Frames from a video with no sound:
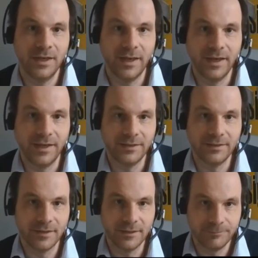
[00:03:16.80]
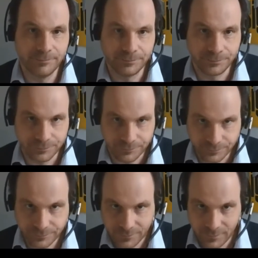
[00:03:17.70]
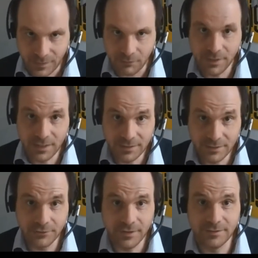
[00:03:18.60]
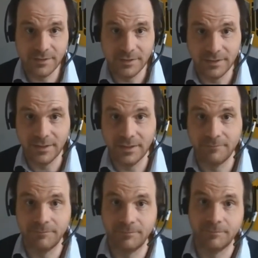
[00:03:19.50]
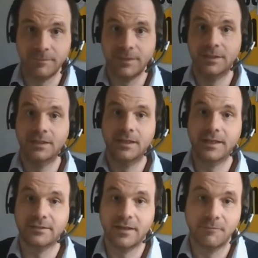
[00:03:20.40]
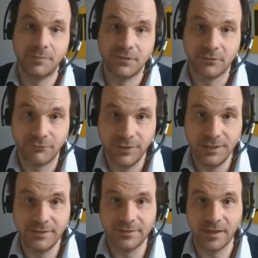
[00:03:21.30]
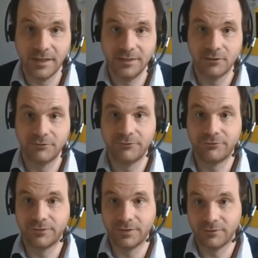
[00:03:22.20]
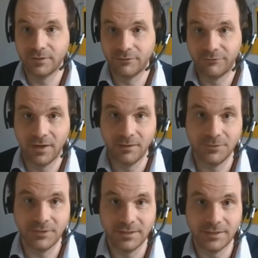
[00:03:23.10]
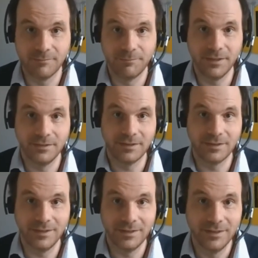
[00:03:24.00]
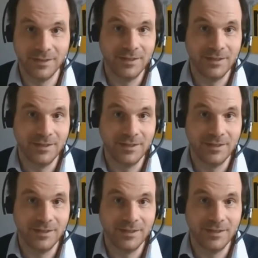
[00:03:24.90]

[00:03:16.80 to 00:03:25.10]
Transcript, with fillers: and um, we had interesting um, examples of redesign of the, the farm setup, basically,